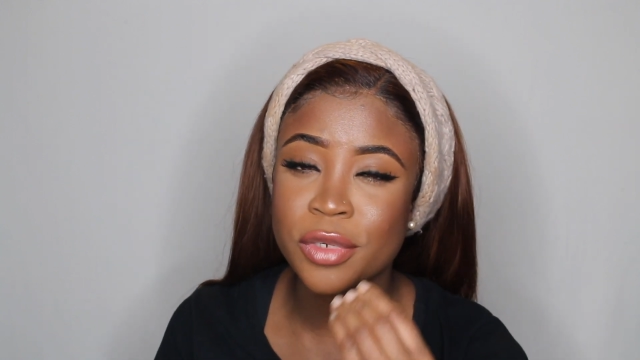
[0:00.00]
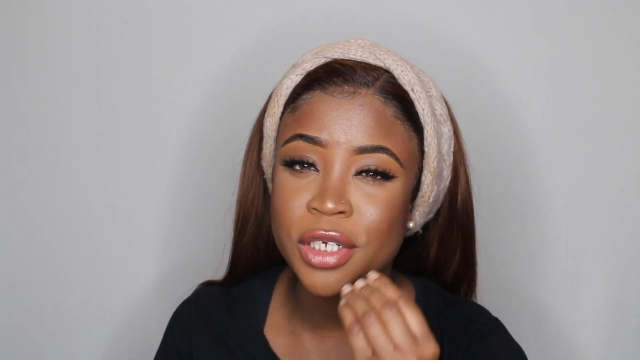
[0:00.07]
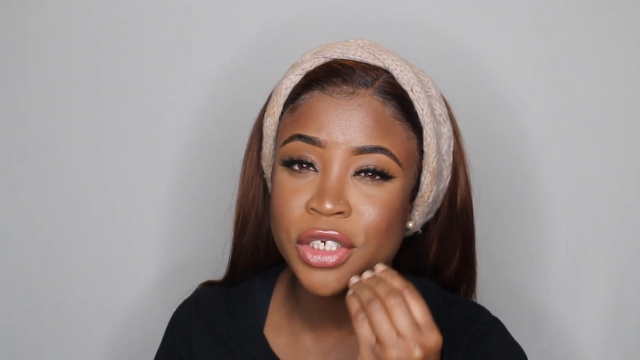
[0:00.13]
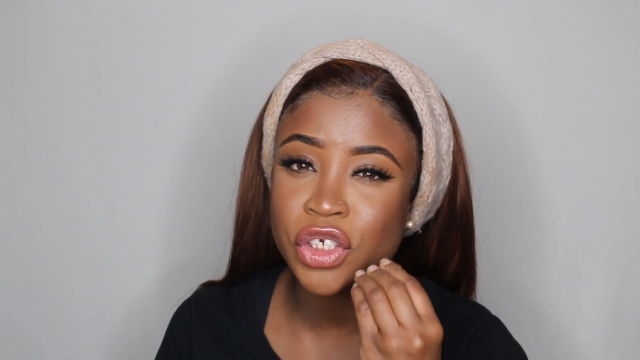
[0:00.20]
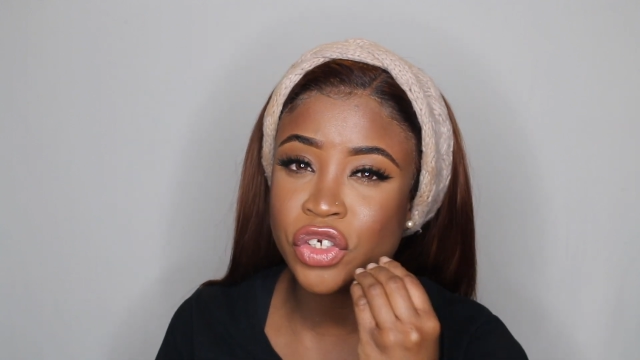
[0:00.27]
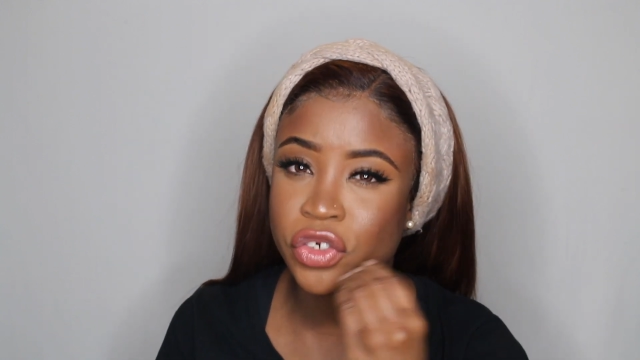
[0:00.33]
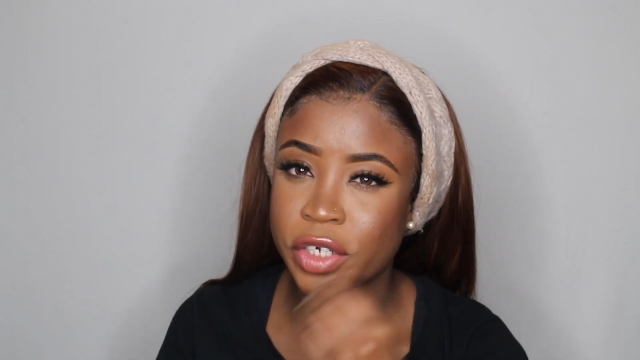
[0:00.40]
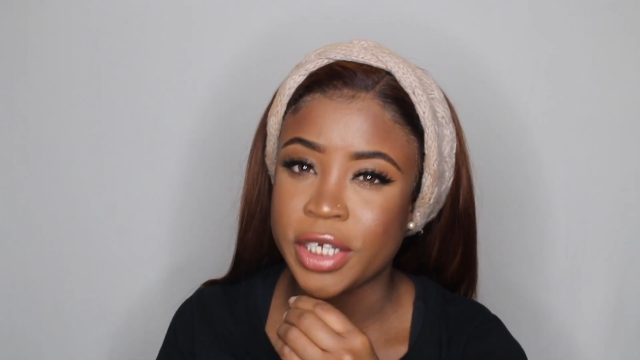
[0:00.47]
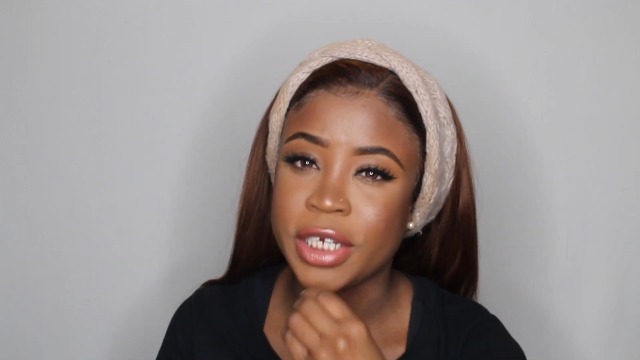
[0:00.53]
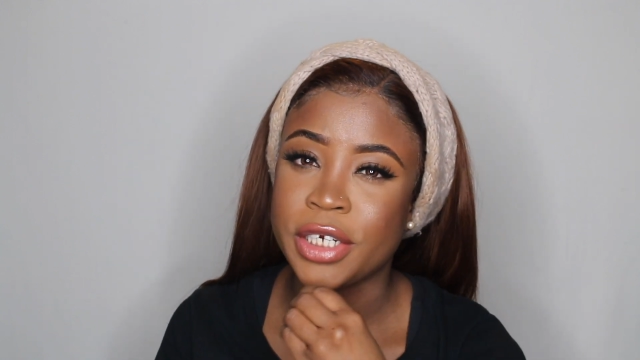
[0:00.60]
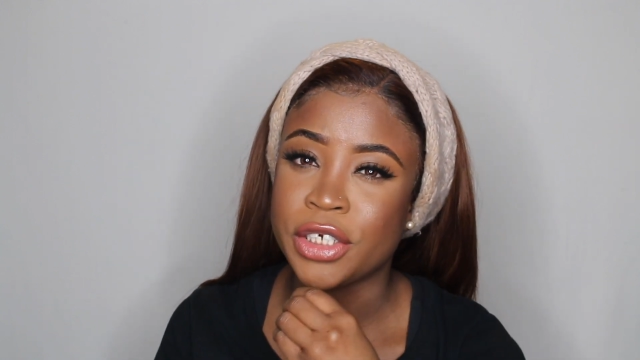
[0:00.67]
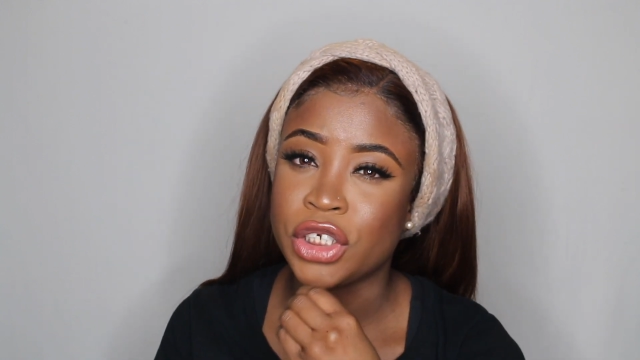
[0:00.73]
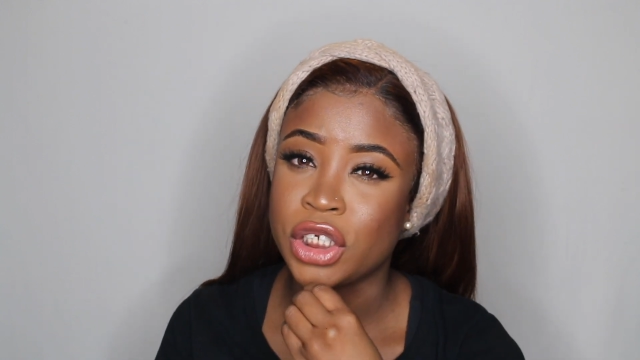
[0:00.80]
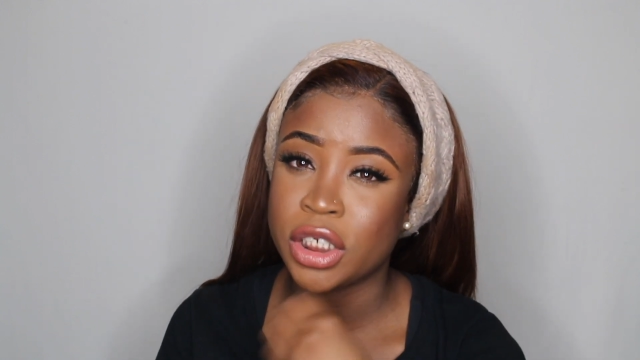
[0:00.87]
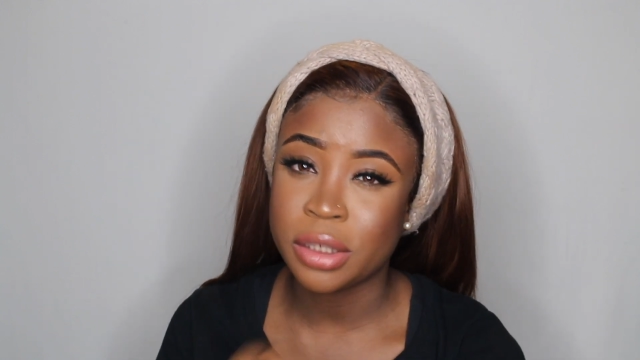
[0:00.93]
what straight
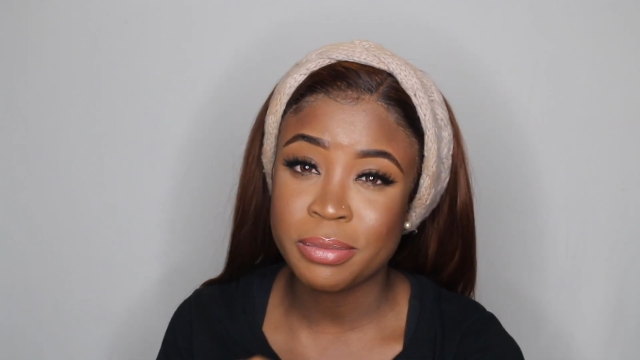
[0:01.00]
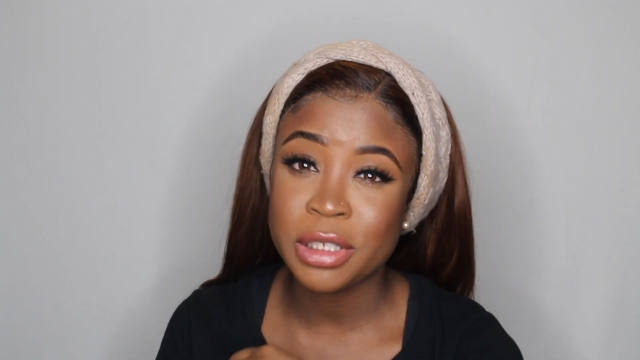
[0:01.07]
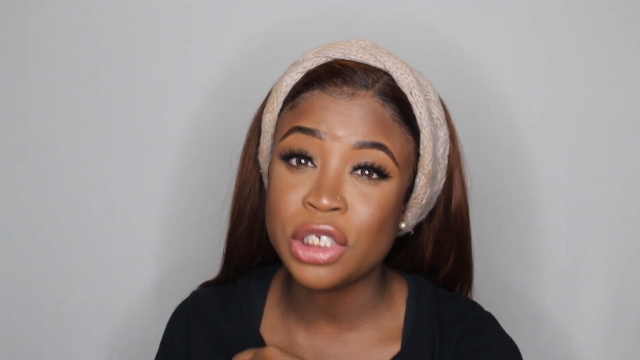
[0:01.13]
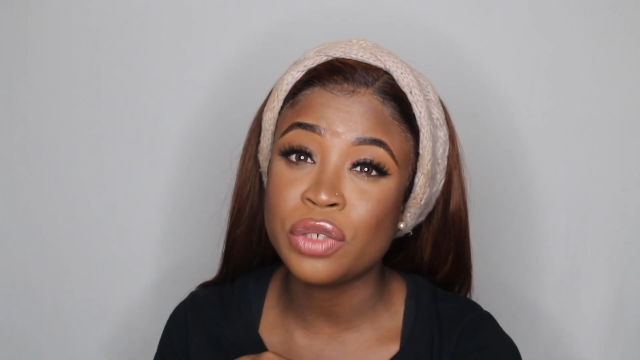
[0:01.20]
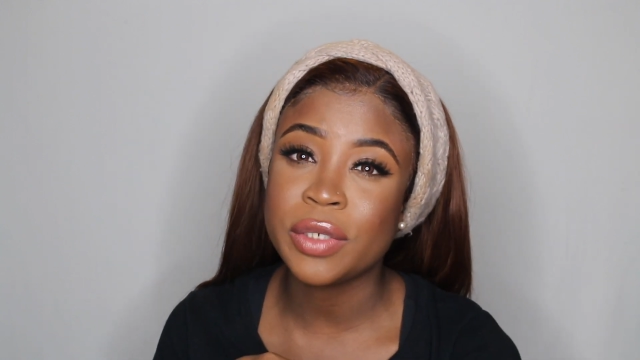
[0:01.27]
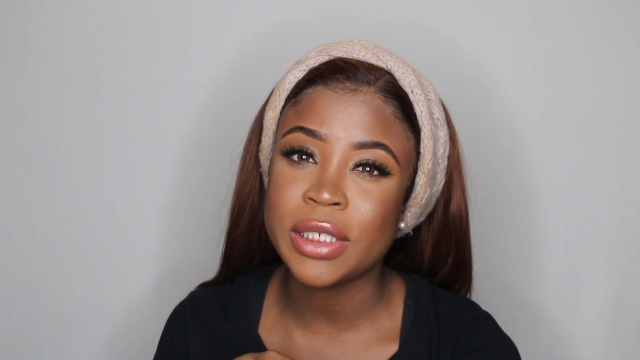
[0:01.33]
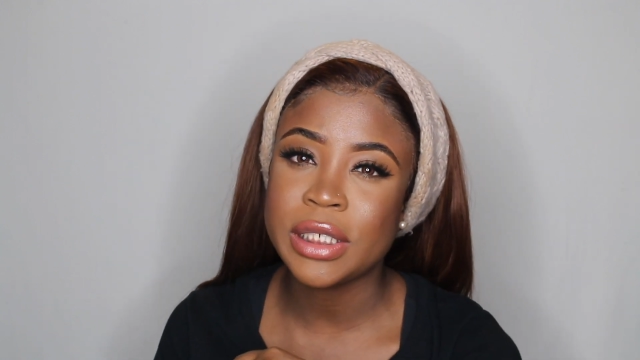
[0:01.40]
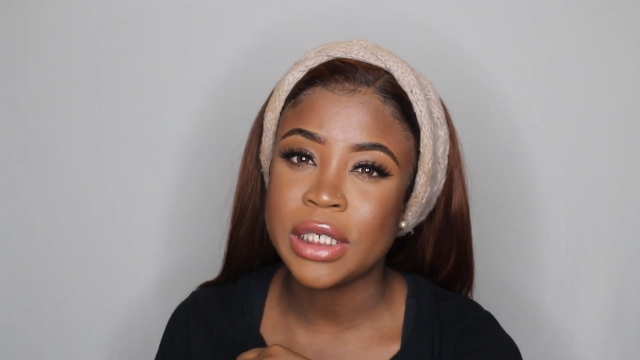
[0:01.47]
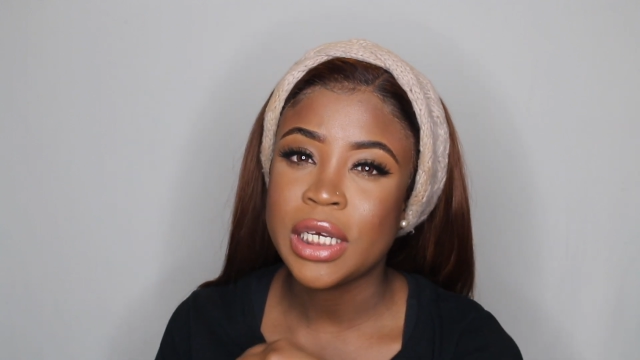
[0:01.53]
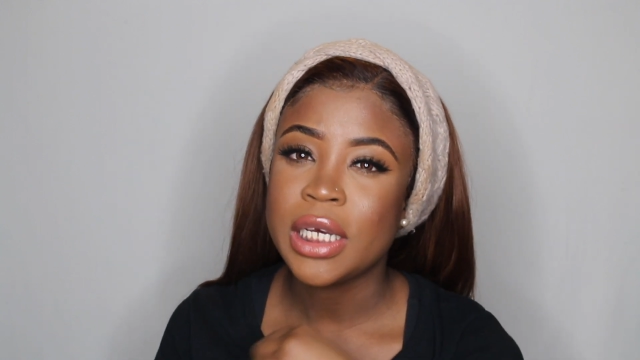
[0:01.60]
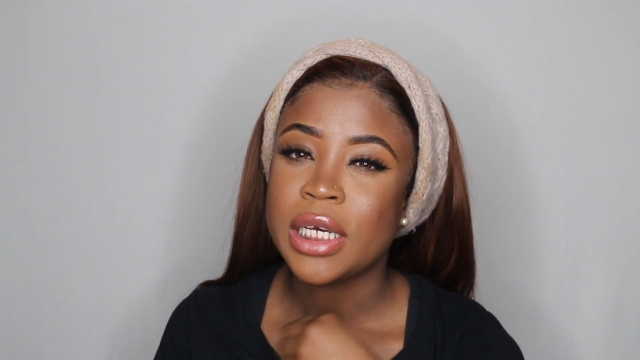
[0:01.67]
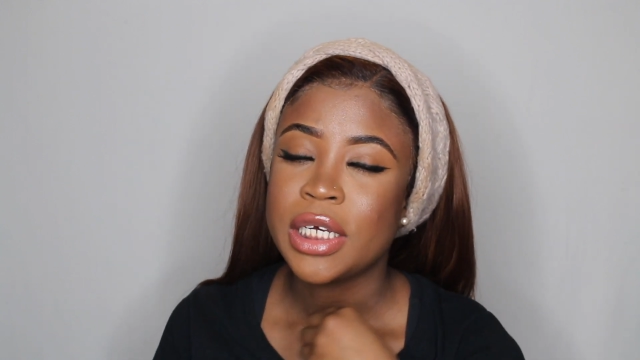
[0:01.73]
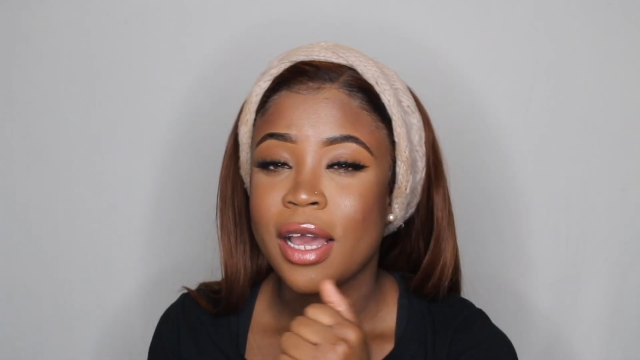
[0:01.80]
hair should be doing.